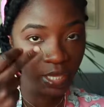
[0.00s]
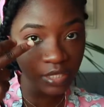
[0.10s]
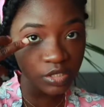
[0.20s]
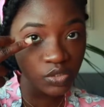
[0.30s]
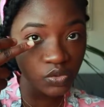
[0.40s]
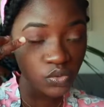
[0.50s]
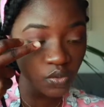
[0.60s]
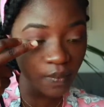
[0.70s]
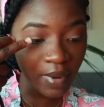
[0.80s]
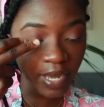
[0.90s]

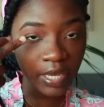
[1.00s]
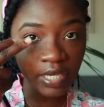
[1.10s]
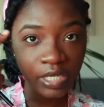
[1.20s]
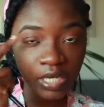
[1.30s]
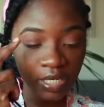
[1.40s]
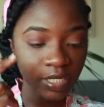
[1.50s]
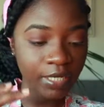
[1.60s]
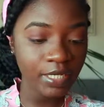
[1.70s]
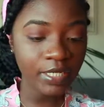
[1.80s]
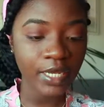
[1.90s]
into my
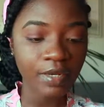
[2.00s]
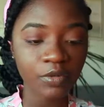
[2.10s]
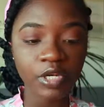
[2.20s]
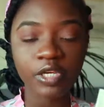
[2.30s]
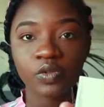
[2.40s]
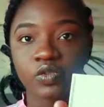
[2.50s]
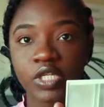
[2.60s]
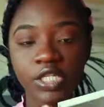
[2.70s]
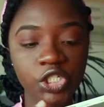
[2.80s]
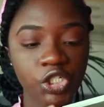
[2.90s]
lid and I'm gonna use
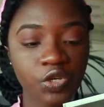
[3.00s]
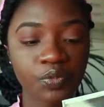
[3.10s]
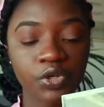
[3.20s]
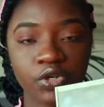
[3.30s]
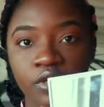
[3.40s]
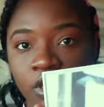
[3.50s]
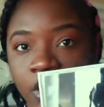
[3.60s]
a shimmer.